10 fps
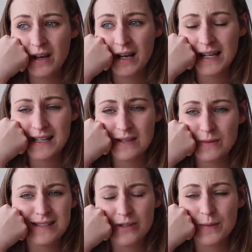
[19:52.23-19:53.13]
I guess it
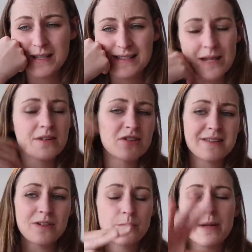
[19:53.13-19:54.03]
would still be the same because you're
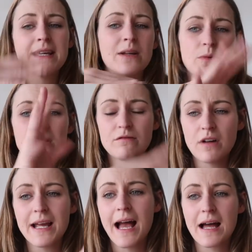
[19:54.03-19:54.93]
still picking with your
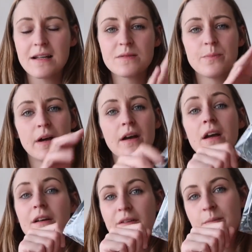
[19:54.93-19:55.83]
right hand but
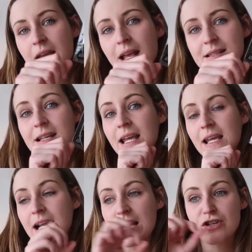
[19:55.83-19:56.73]
for me as an
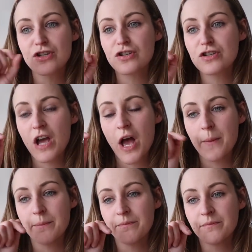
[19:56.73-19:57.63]
English
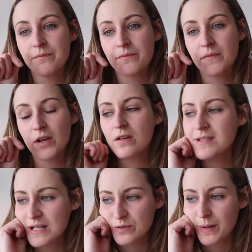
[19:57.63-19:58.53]
um,
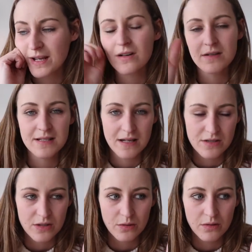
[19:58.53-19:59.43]
continental picker
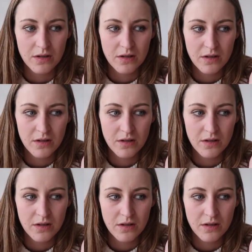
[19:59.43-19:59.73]
continental